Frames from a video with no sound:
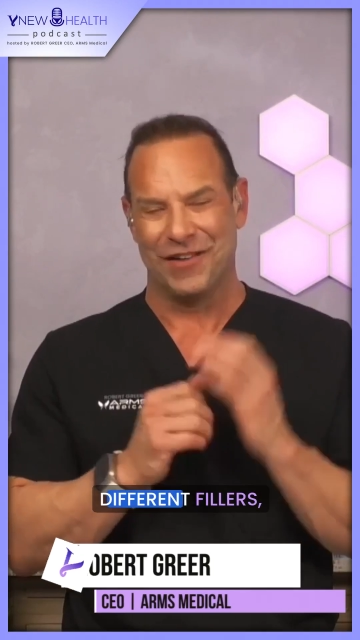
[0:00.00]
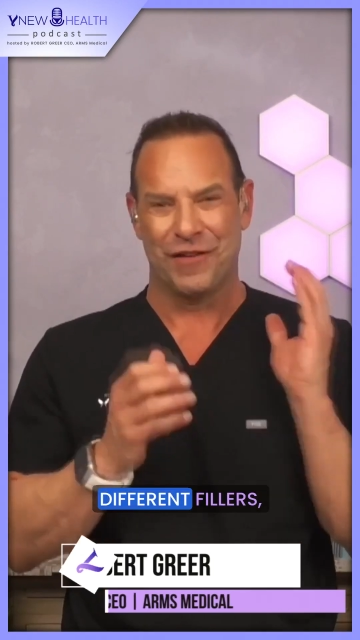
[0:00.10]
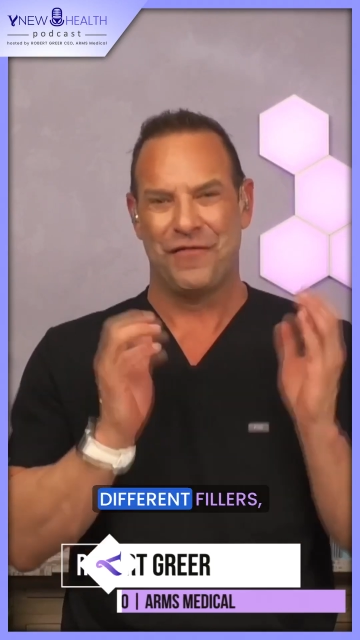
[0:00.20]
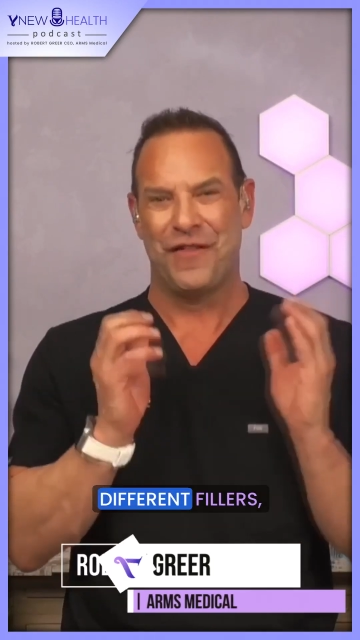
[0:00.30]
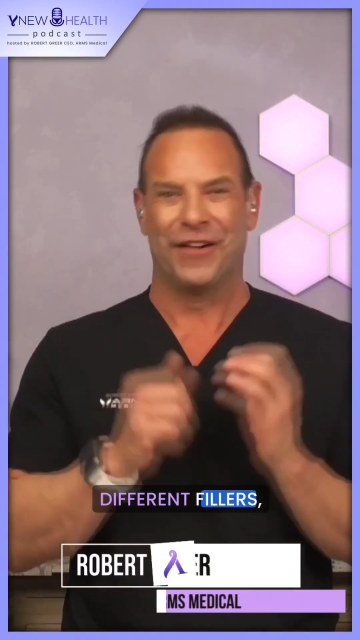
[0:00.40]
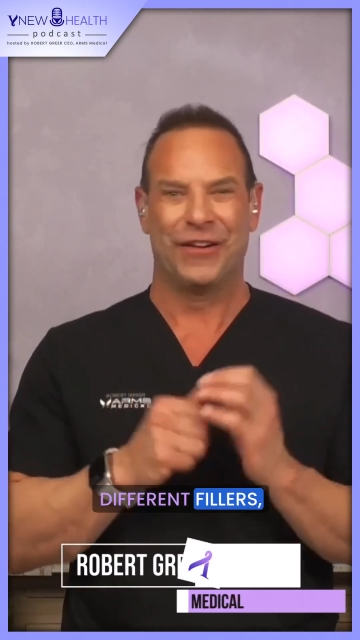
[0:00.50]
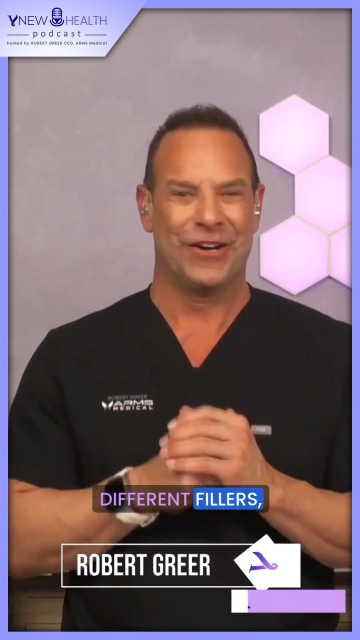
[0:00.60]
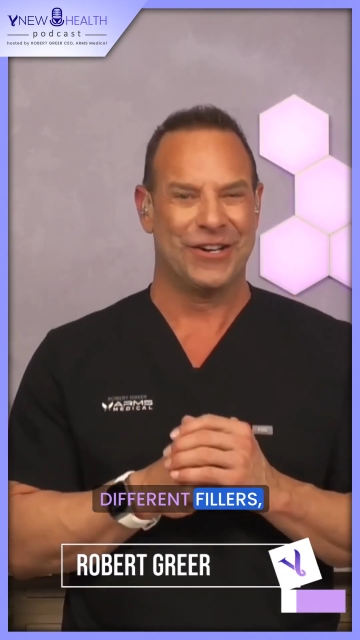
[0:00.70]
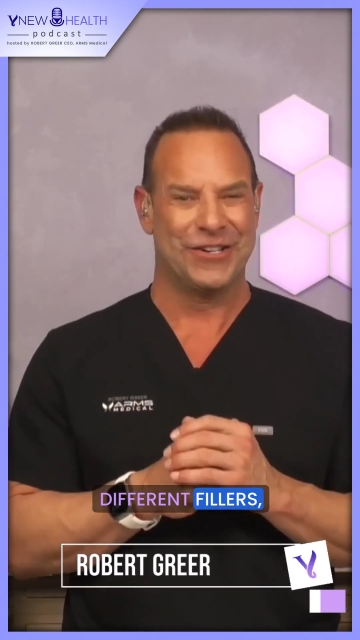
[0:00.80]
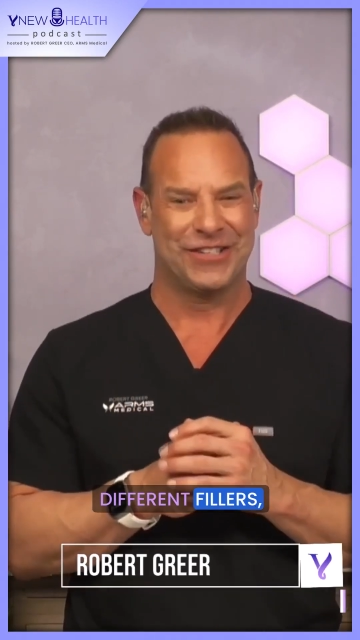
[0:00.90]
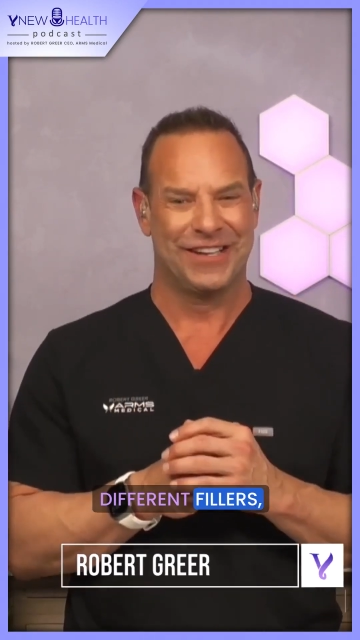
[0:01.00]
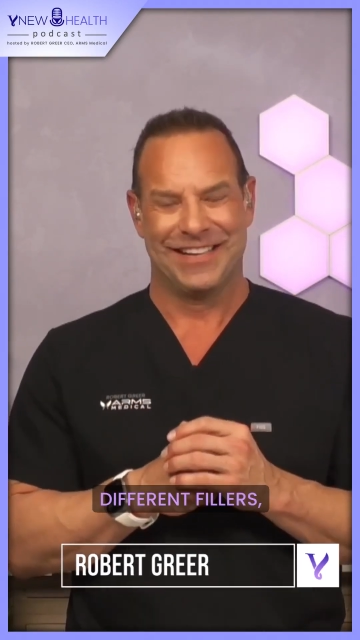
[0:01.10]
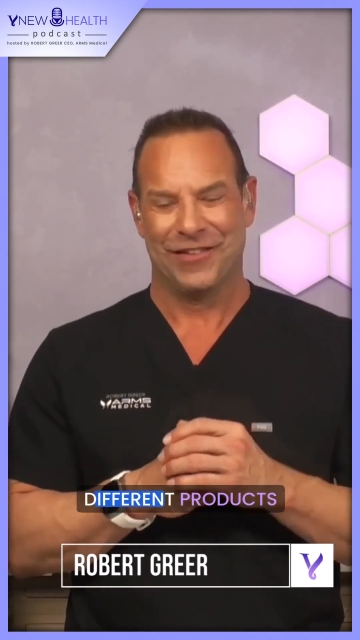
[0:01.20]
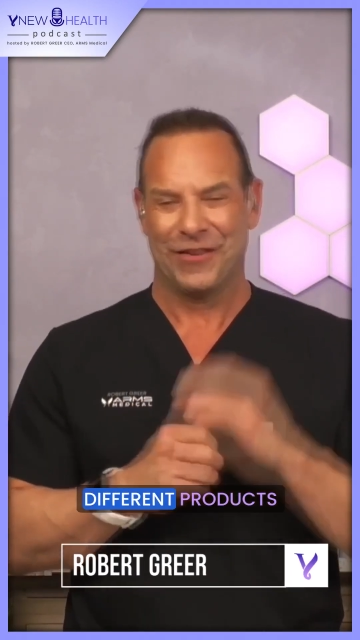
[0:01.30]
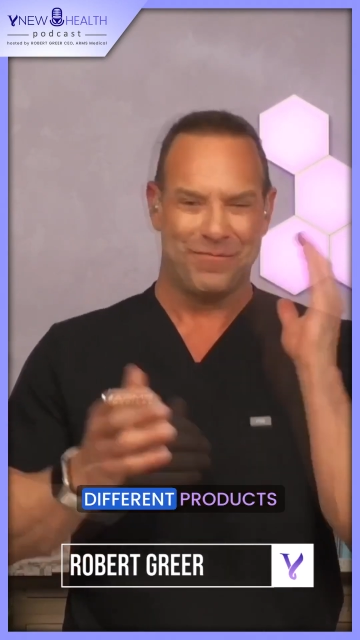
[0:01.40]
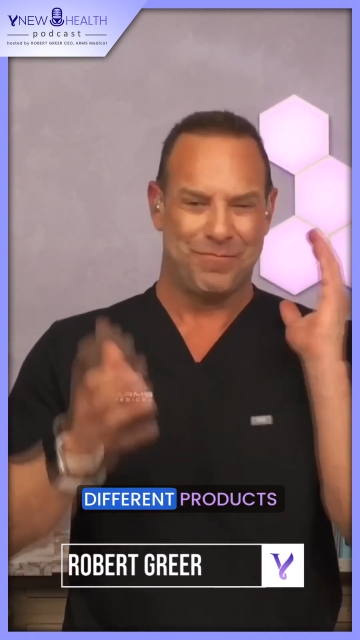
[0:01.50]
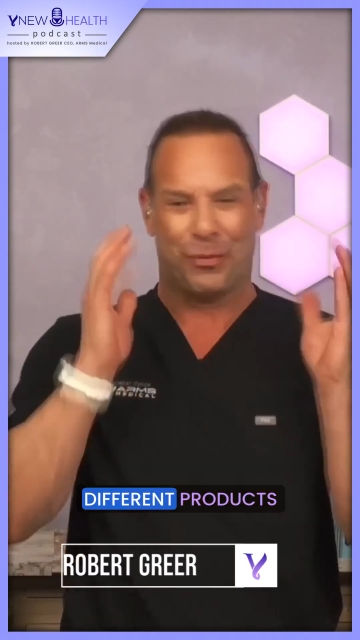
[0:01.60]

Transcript: different fillers, different